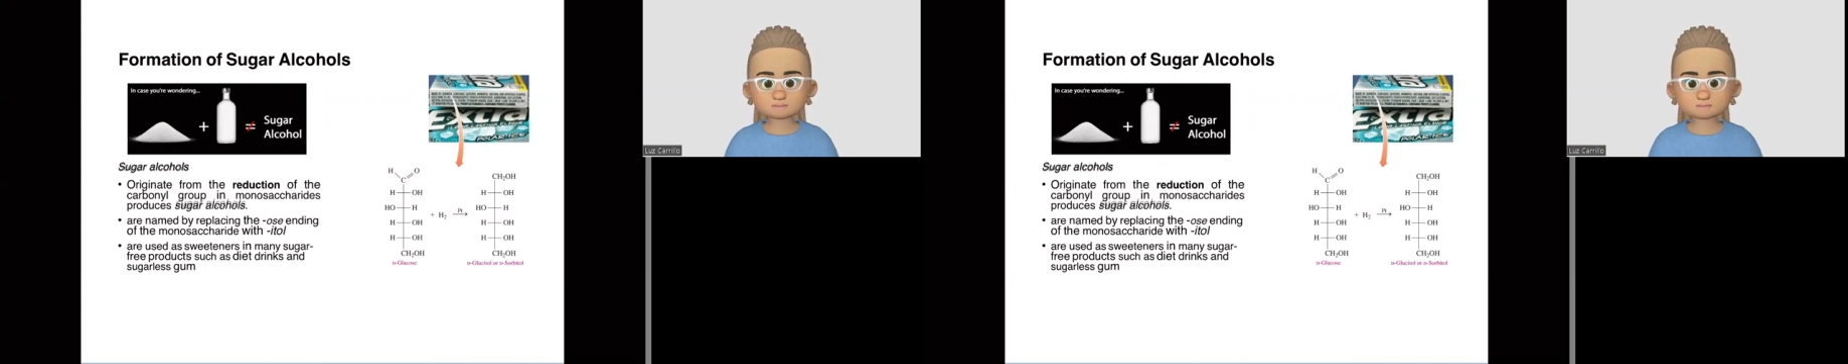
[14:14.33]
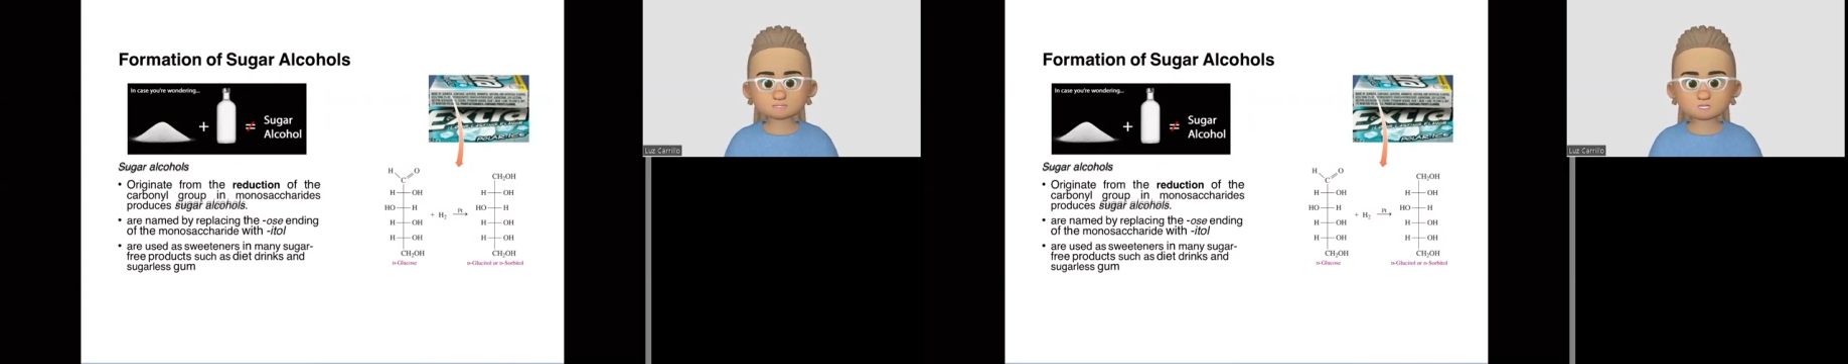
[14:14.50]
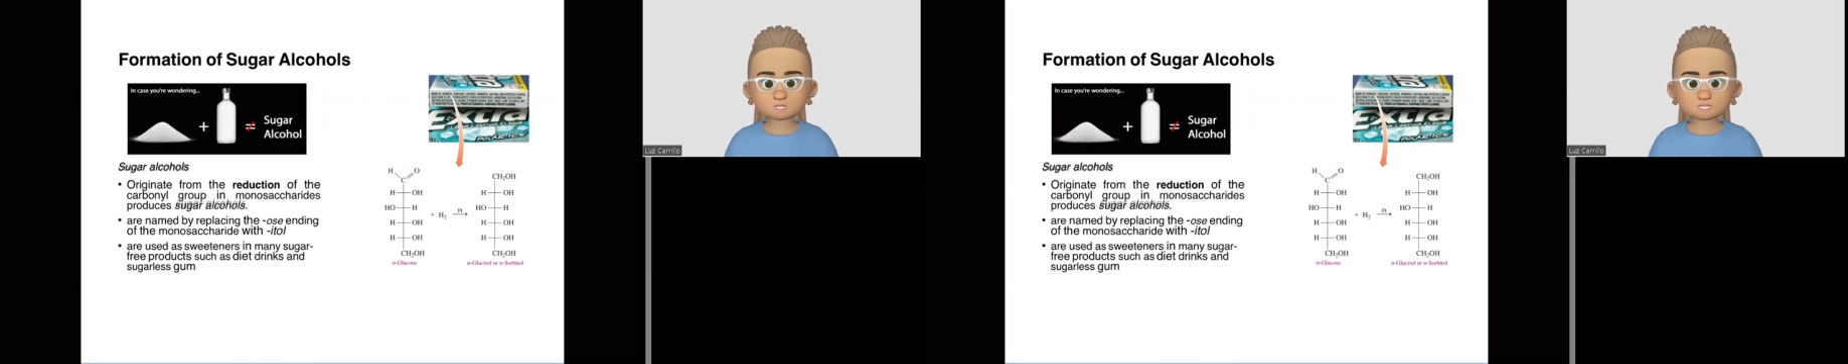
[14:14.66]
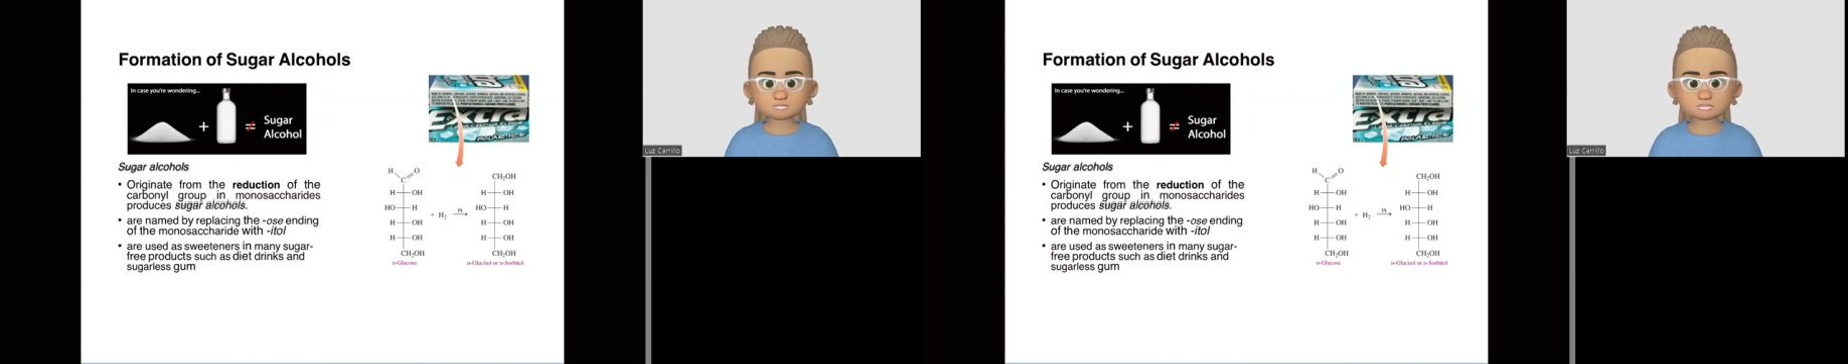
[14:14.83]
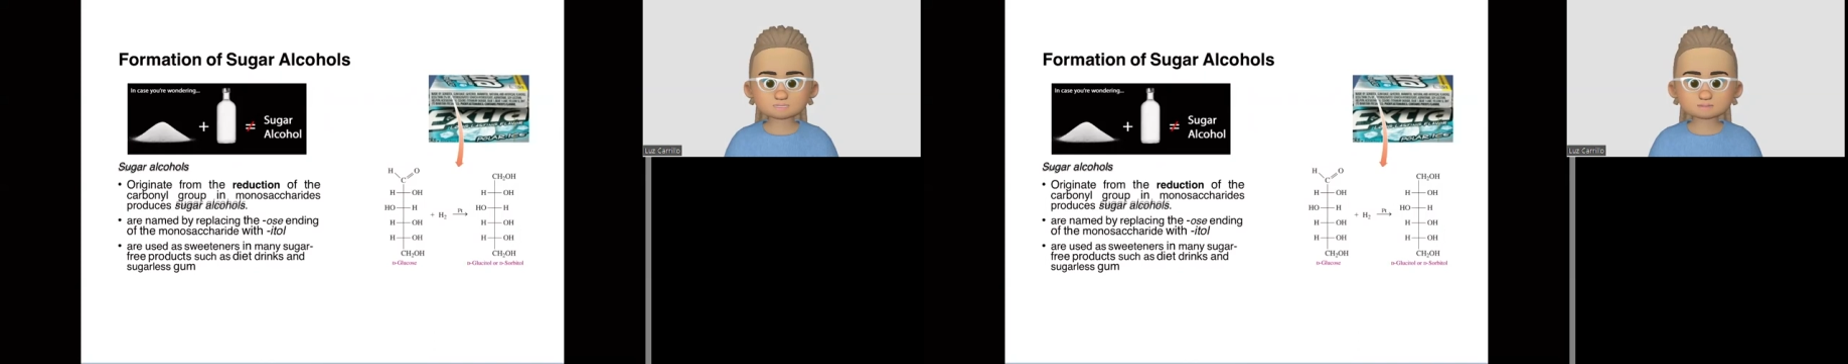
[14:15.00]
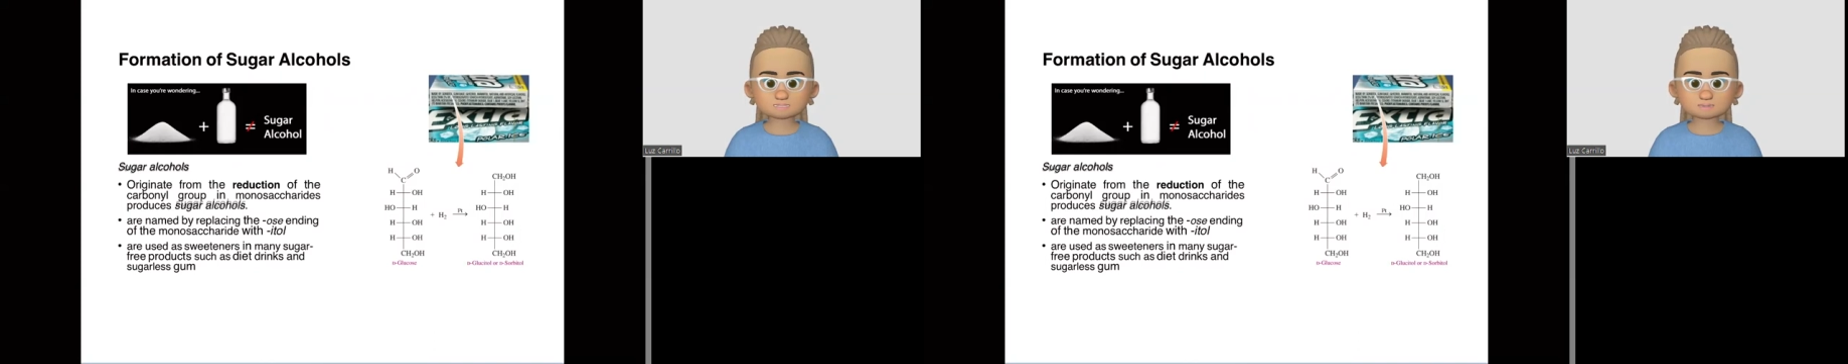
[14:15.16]

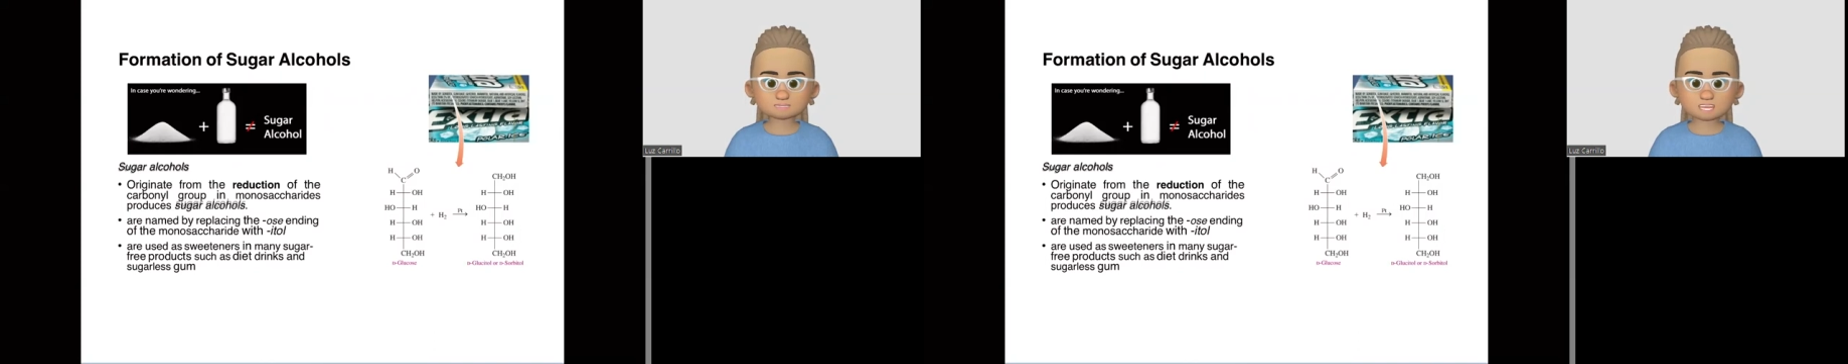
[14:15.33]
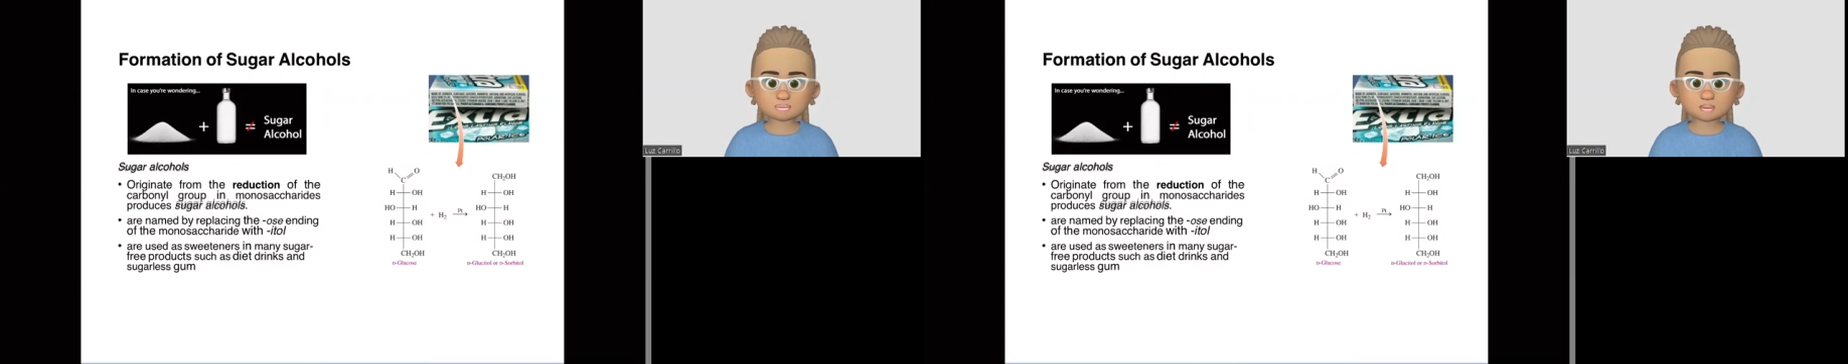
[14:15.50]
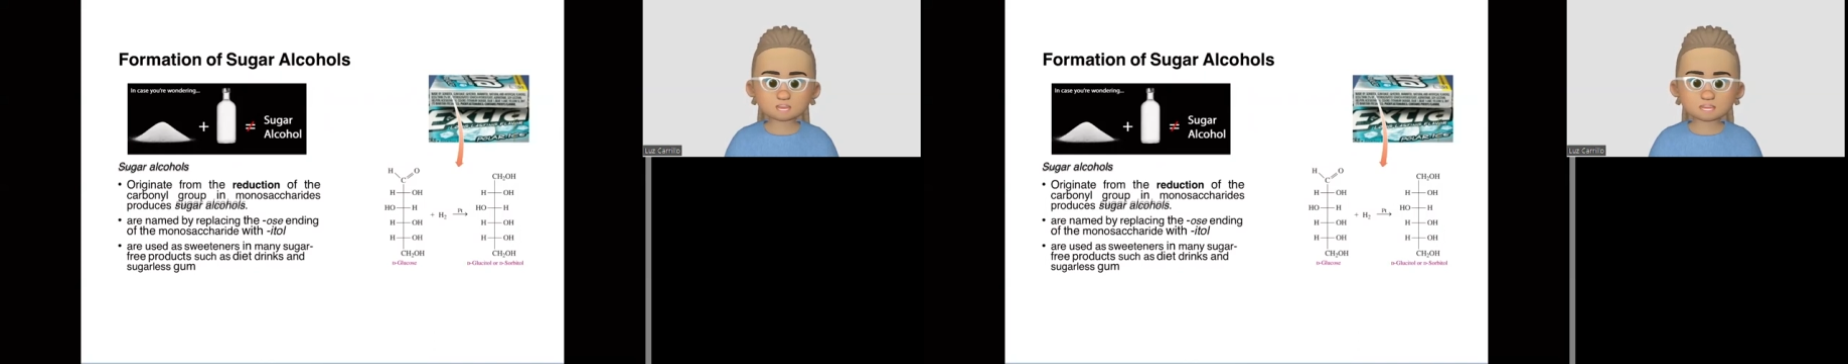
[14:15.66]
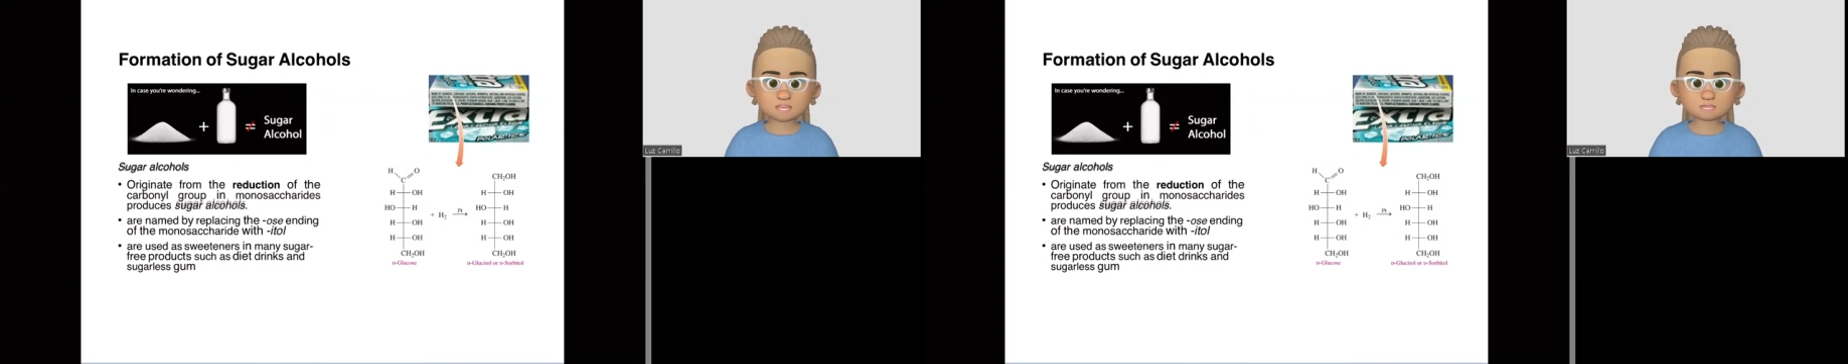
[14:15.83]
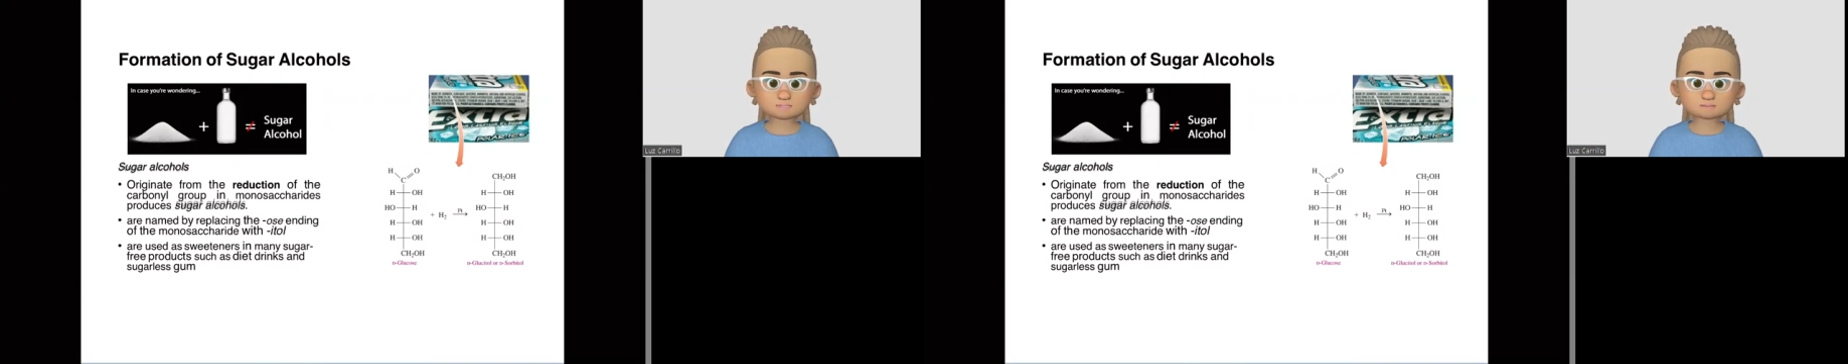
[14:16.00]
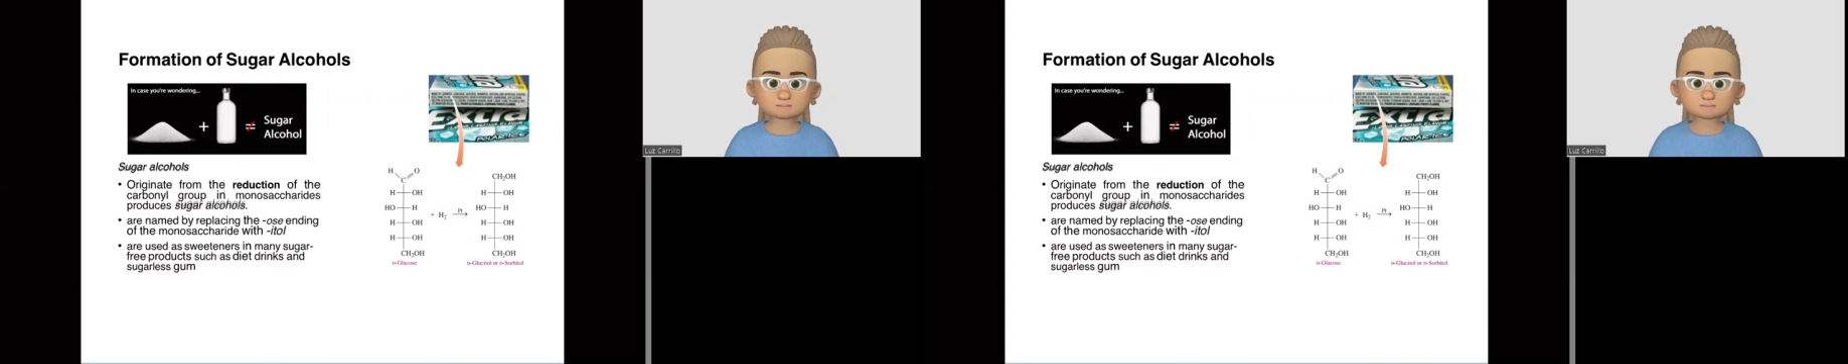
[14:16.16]
sugar specifically